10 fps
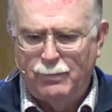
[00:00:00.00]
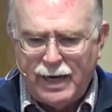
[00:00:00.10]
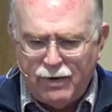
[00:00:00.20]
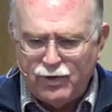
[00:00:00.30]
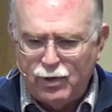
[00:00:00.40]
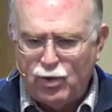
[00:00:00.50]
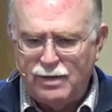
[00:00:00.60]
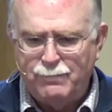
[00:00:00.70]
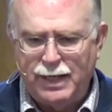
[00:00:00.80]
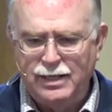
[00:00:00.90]
from every
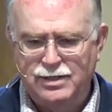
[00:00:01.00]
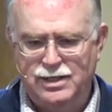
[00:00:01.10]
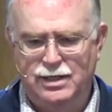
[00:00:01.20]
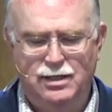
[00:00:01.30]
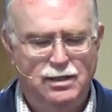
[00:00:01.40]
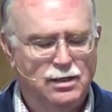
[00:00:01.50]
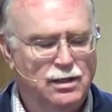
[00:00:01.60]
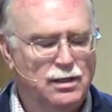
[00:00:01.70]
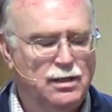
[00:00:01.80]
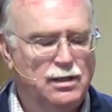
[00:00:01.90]
great painting
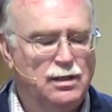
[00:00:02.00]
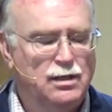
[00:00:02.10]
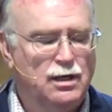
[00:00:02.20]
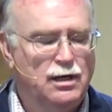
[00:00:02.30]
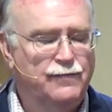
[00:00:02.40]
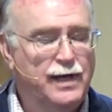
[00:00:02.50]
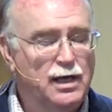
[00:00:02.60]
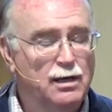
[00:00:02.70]
of